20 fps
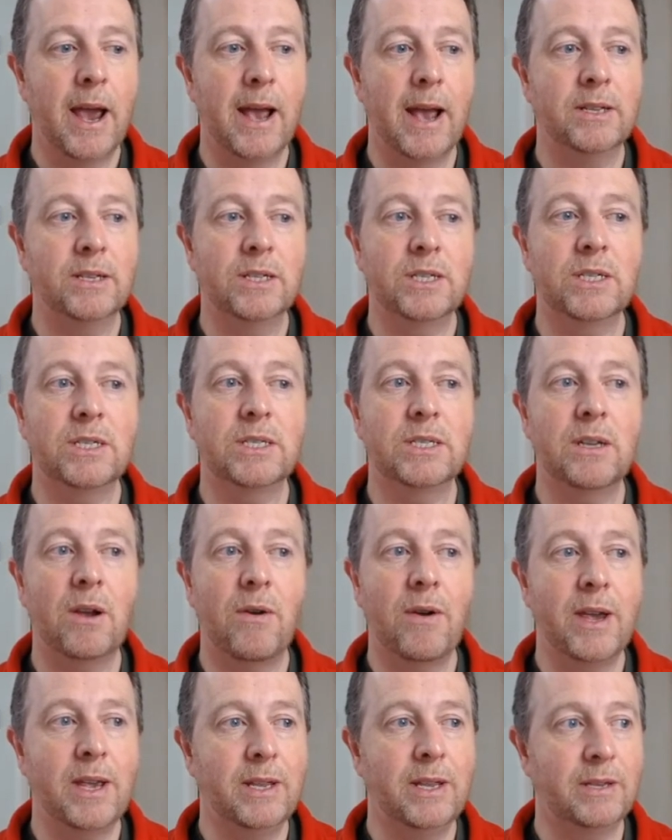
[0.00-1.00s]
and
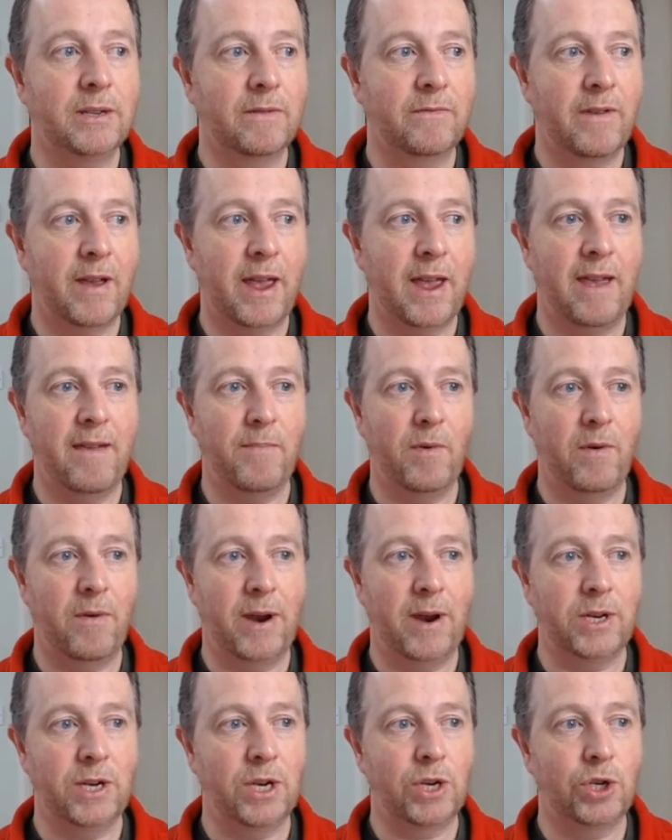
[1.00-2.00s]
signs of
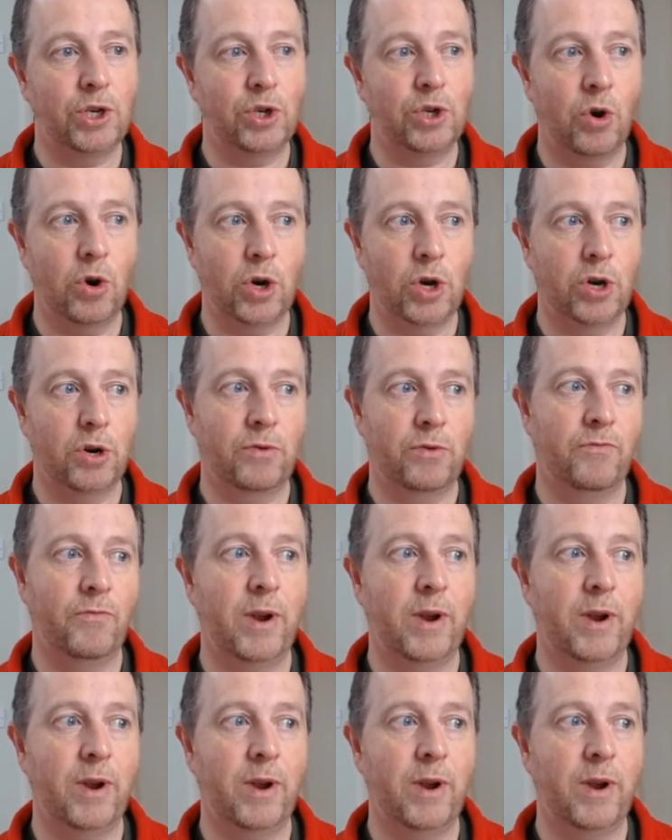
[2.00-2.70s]
hemorrhagic shock.